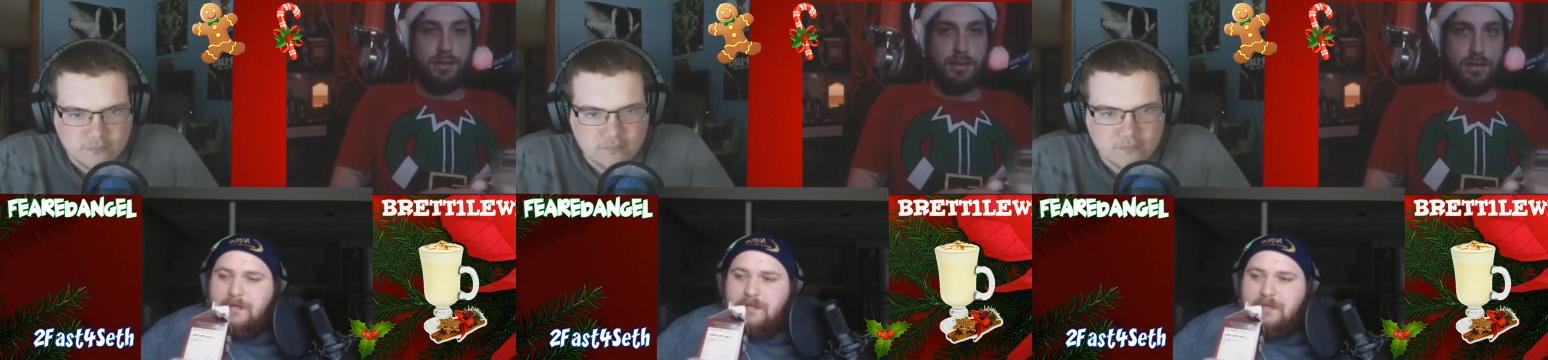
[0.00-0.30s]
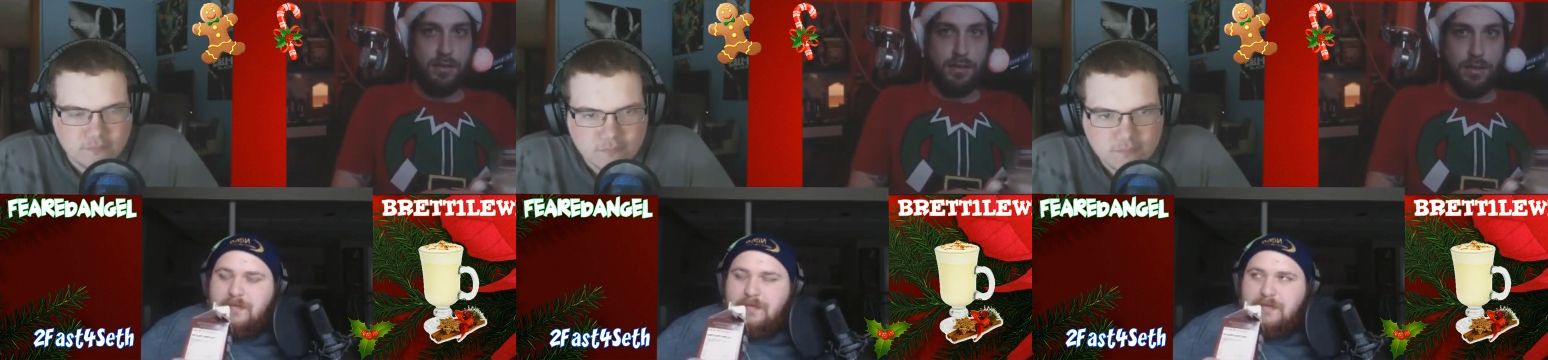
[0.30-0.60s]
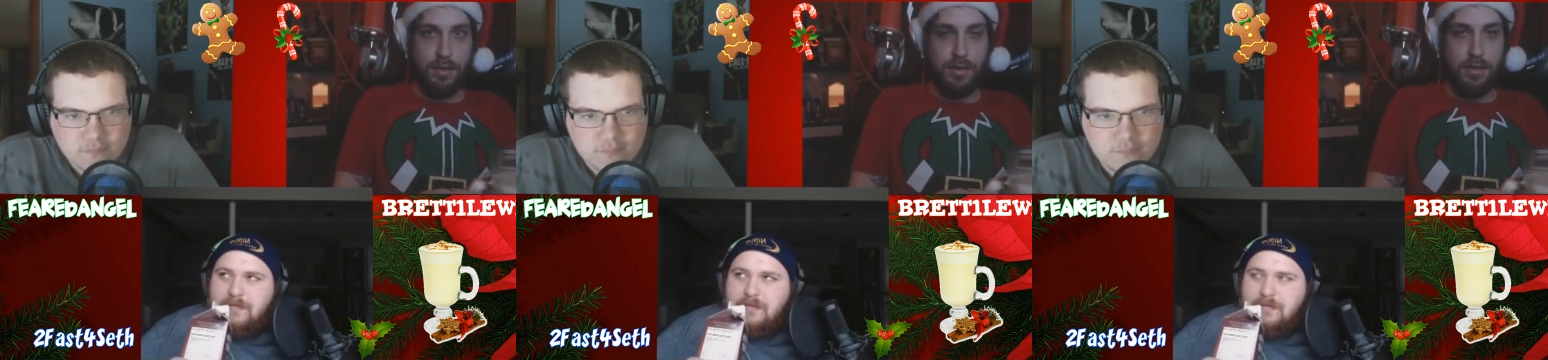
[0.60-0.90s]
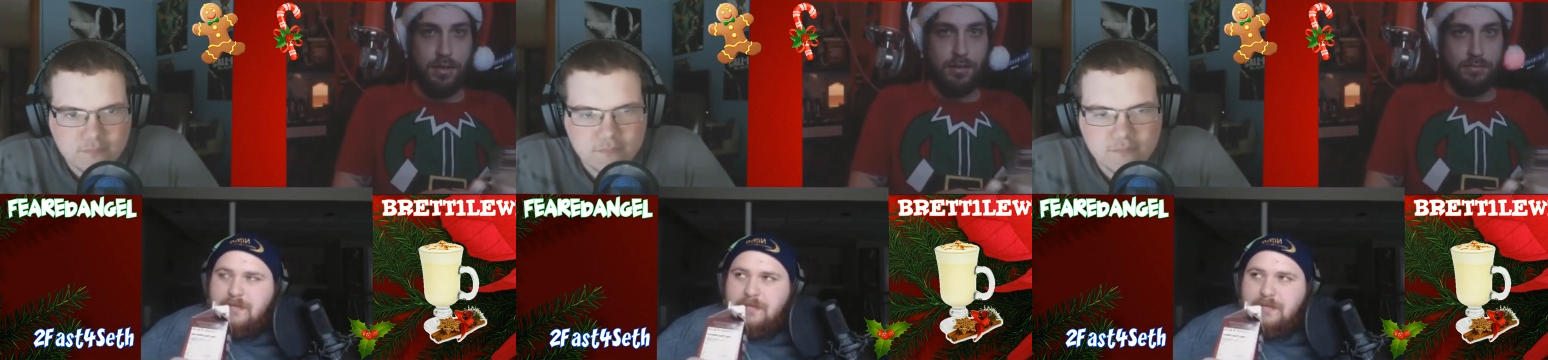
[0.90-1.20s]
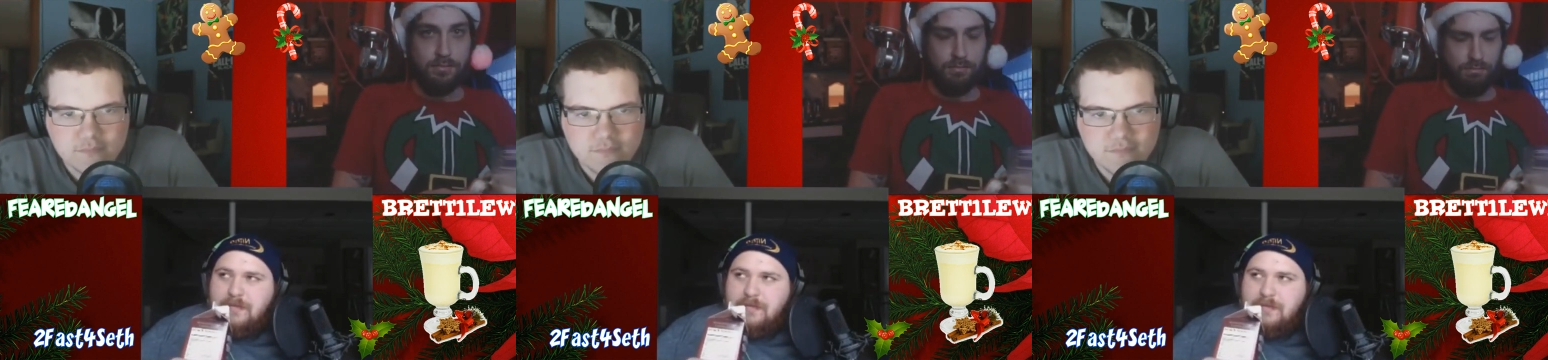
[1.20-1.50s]

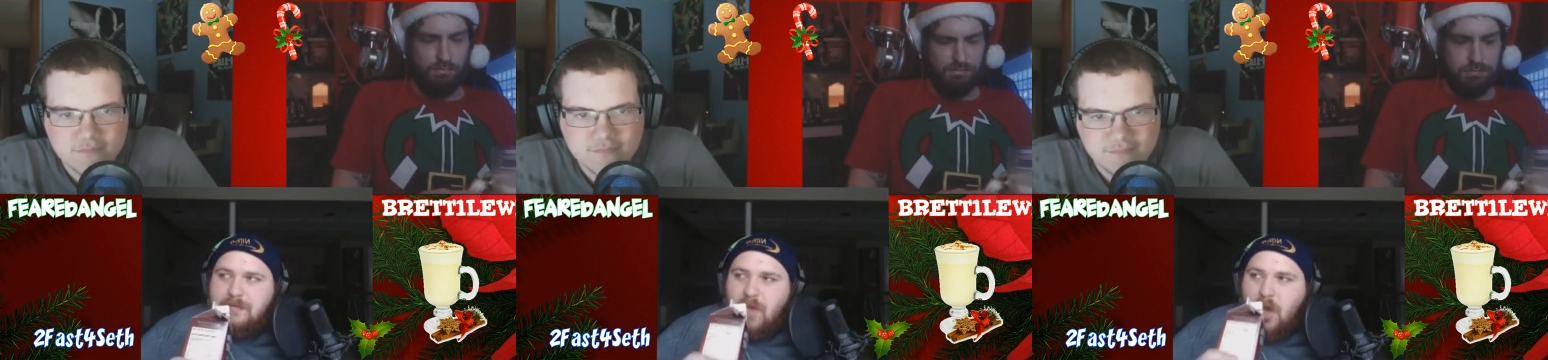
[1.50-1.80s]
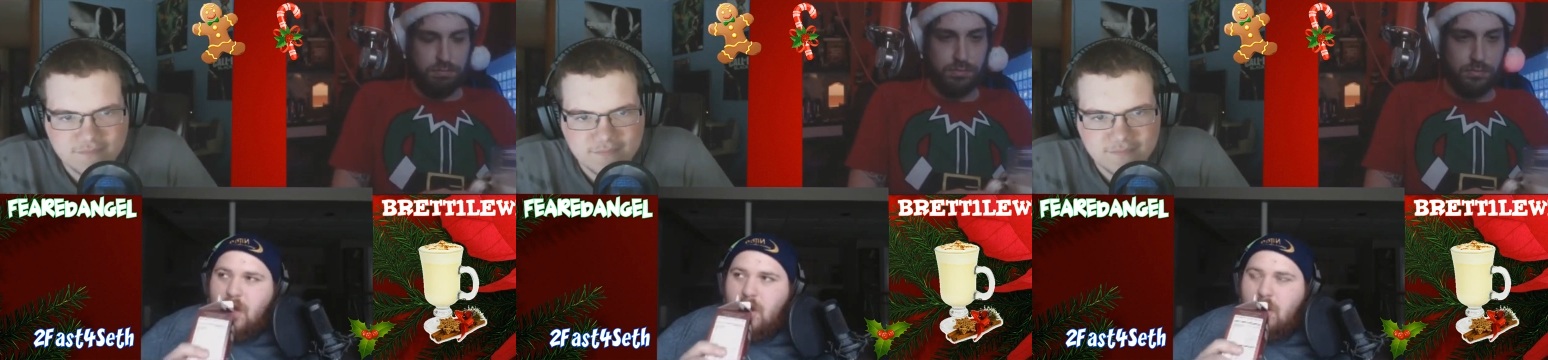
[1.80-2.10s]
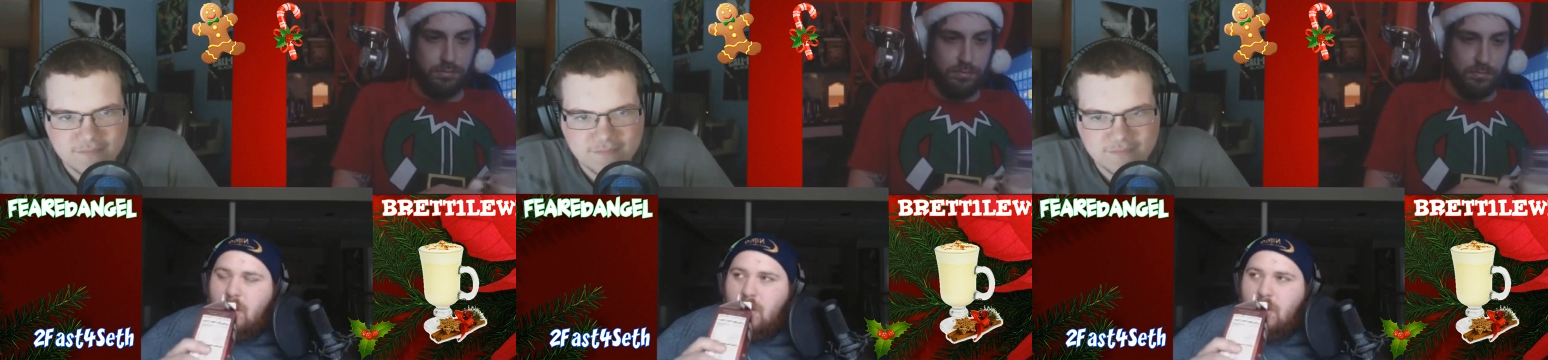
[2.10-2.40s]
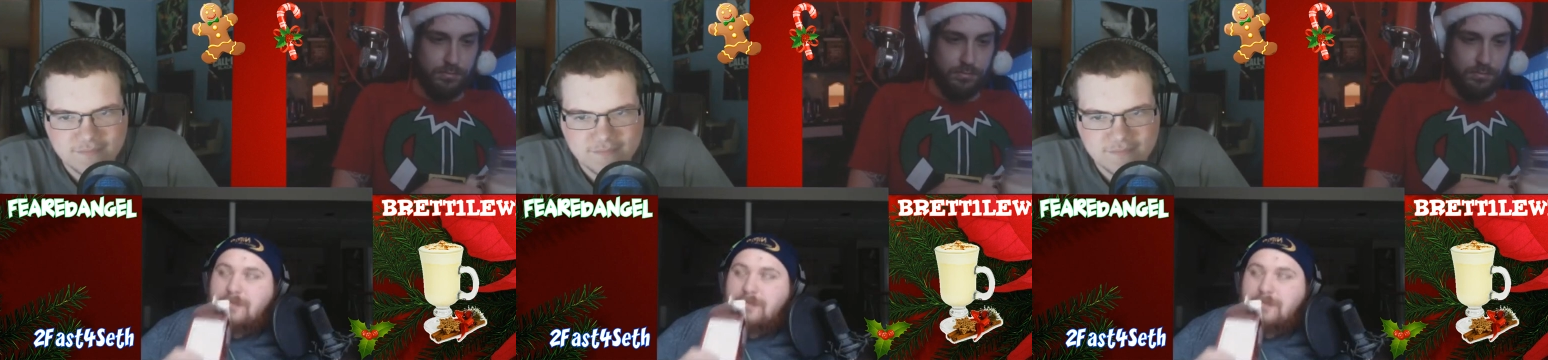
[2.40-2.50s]
[no speech]